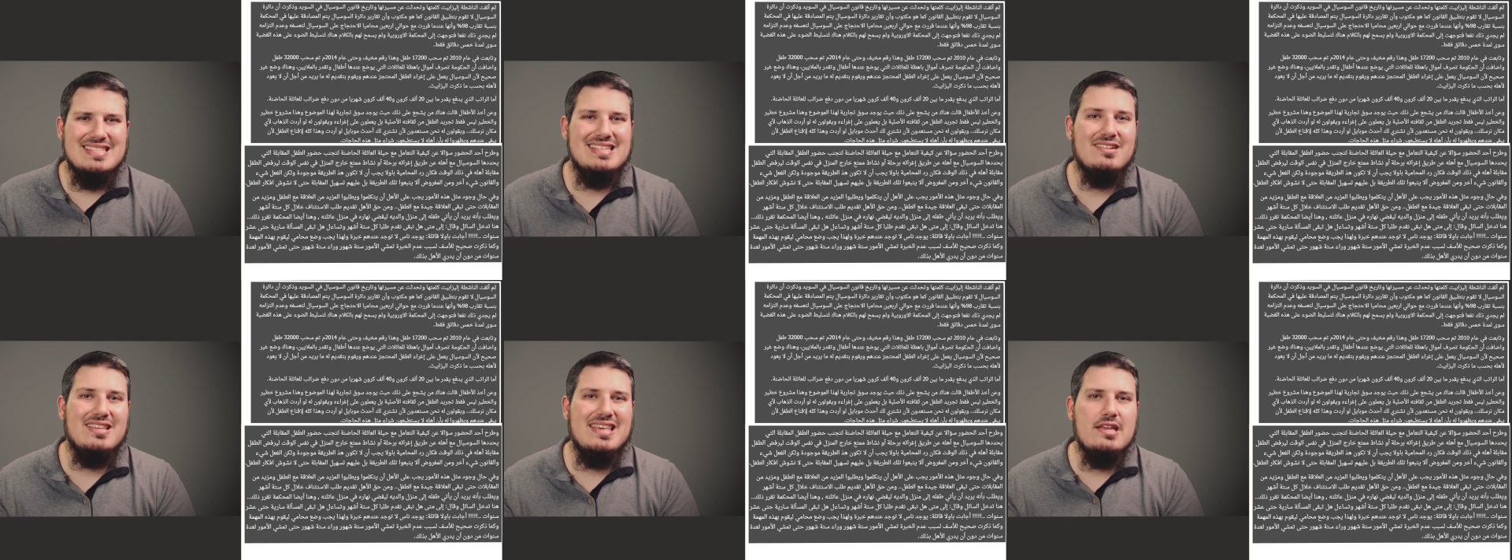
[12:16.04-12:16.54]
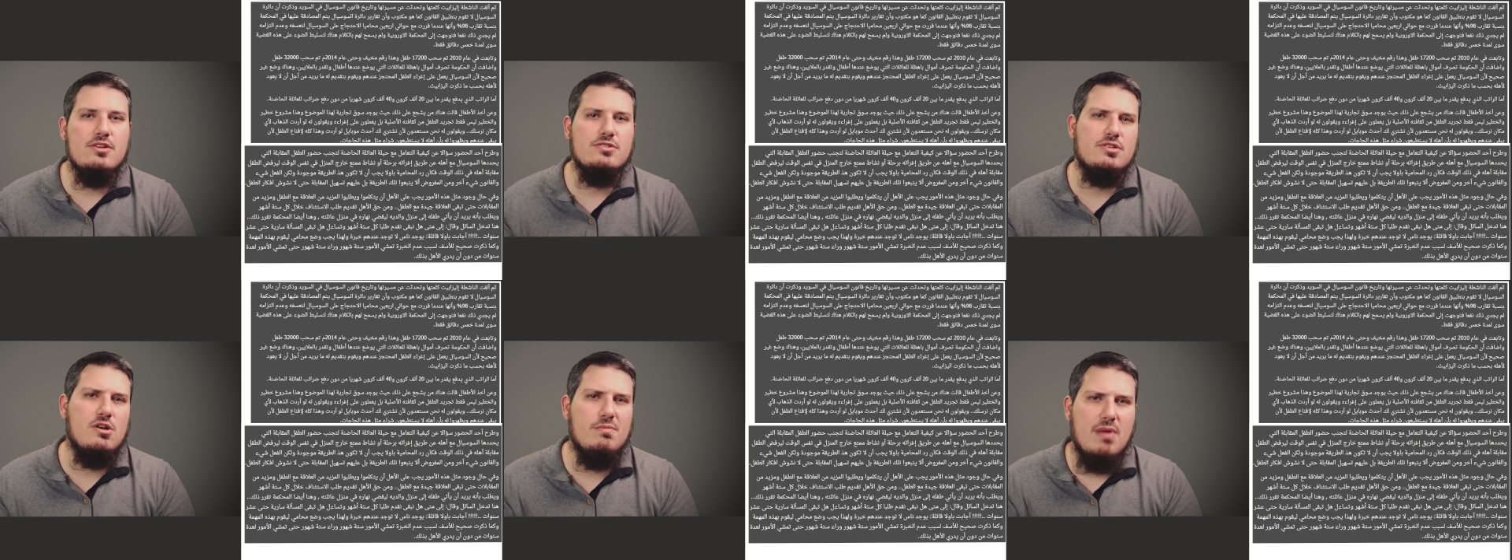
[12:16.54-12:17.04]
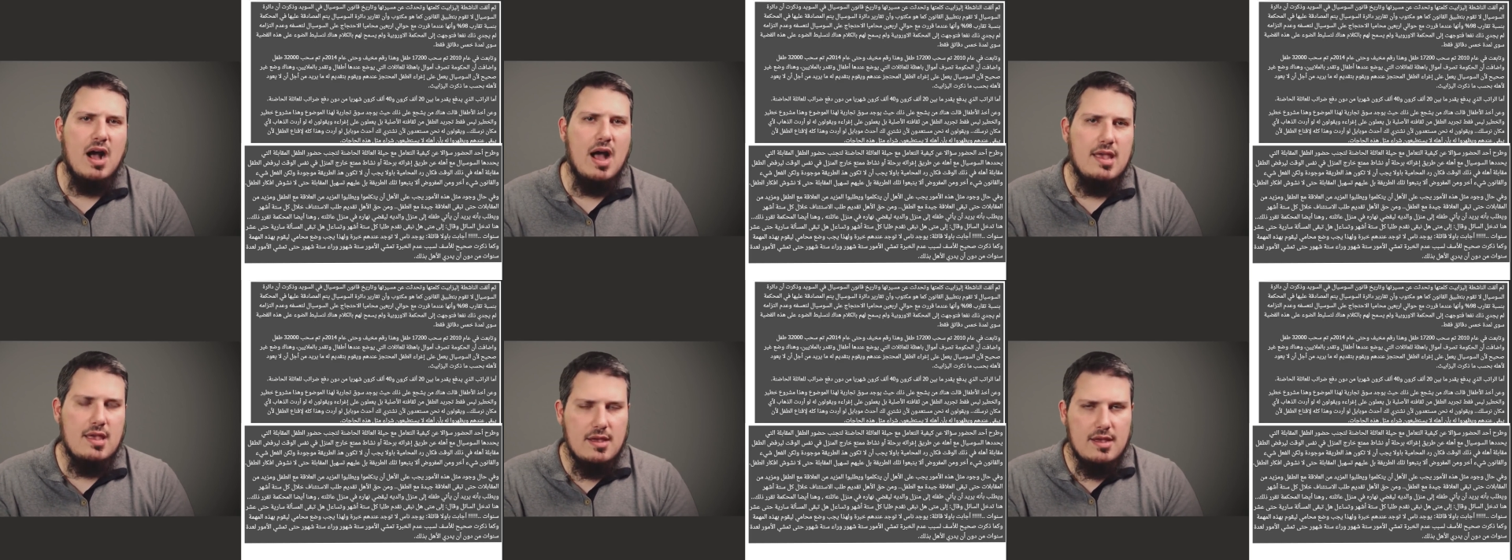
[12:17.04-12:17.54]
till years go
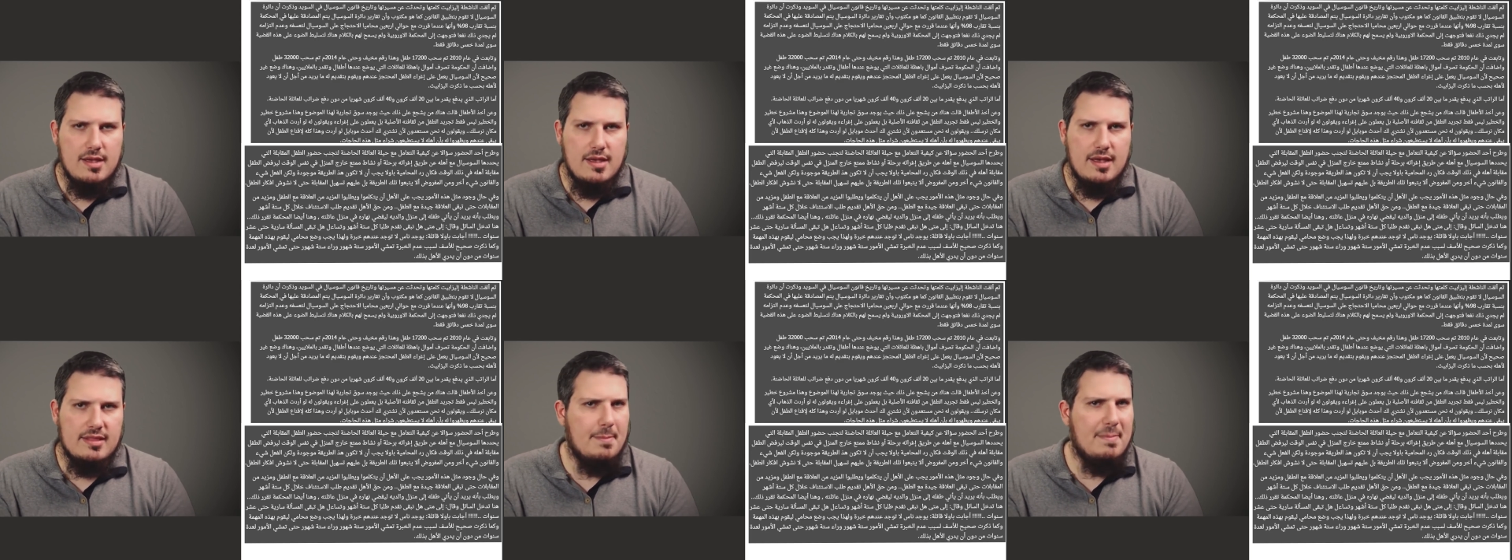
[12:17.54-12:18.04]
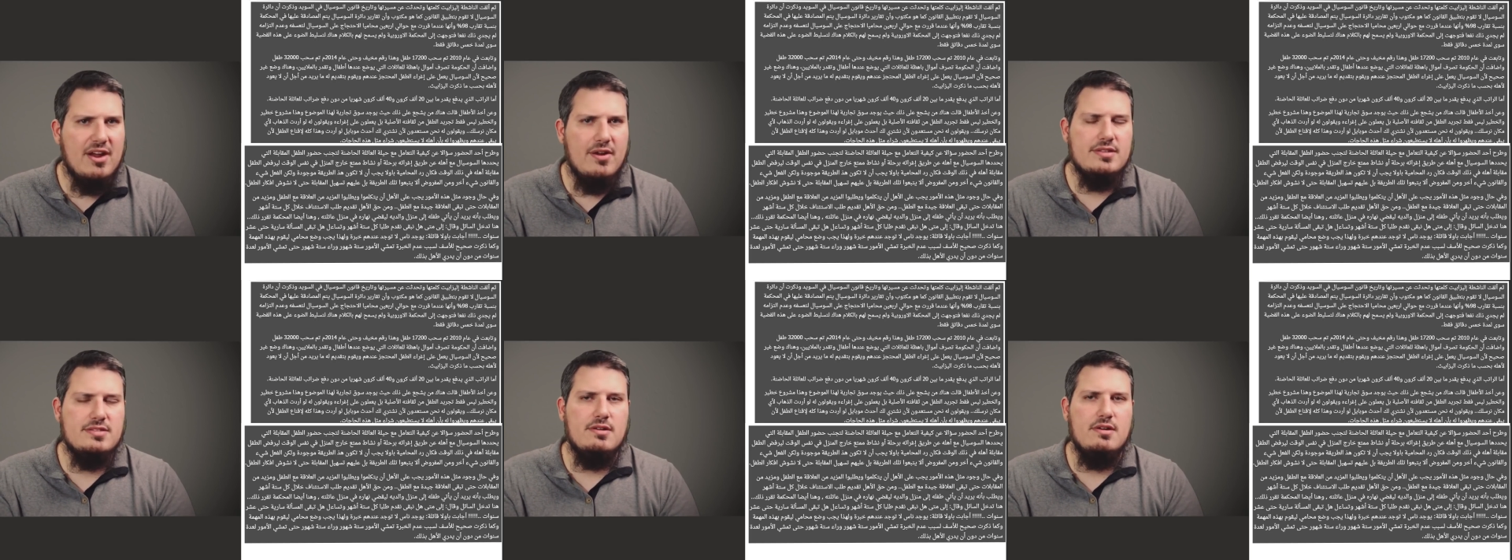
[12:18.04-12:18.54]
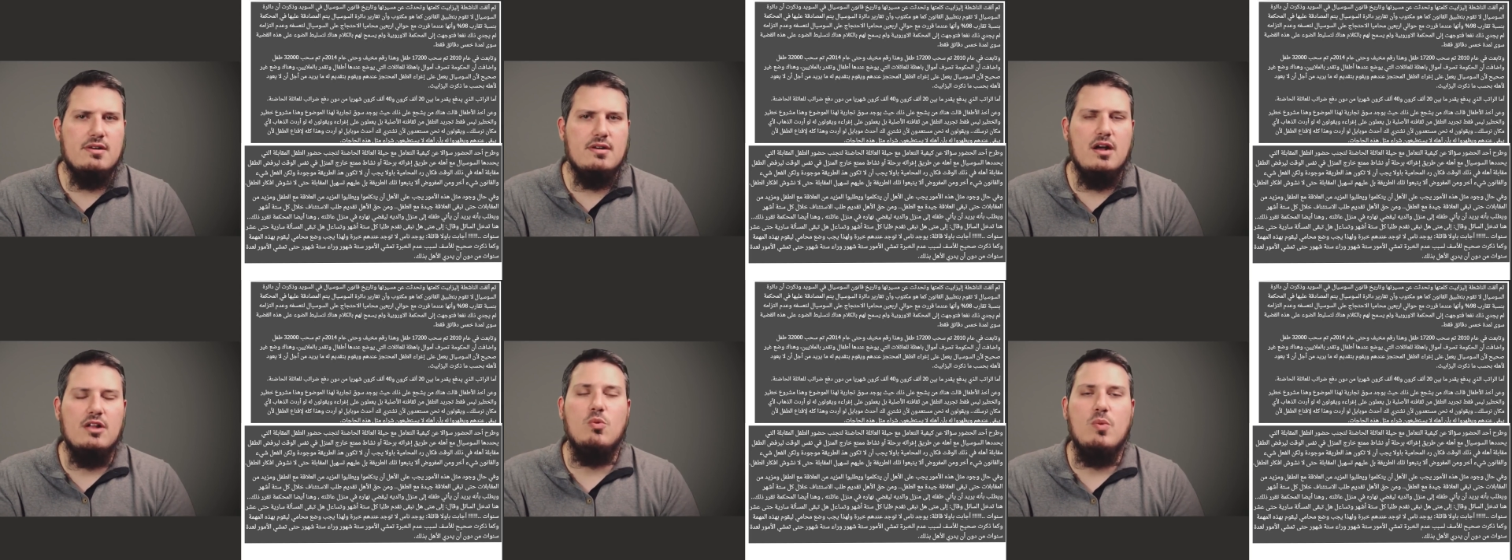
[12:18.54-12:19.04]
by and the parents
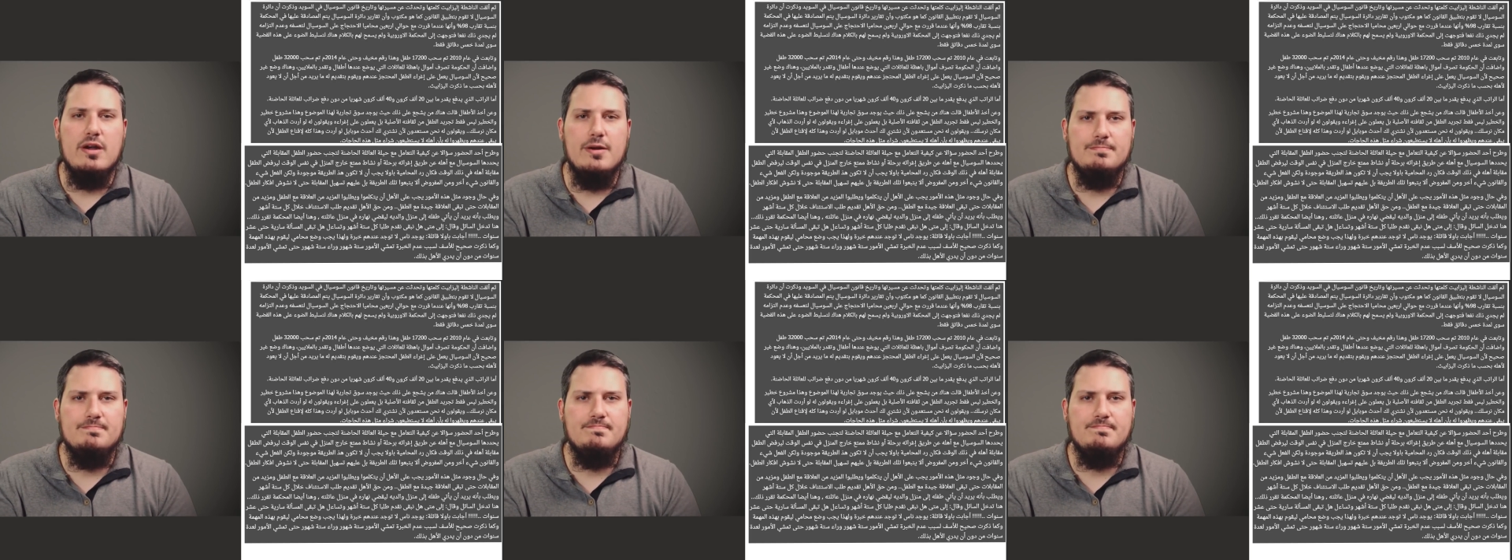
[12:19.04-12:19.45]
are unaware.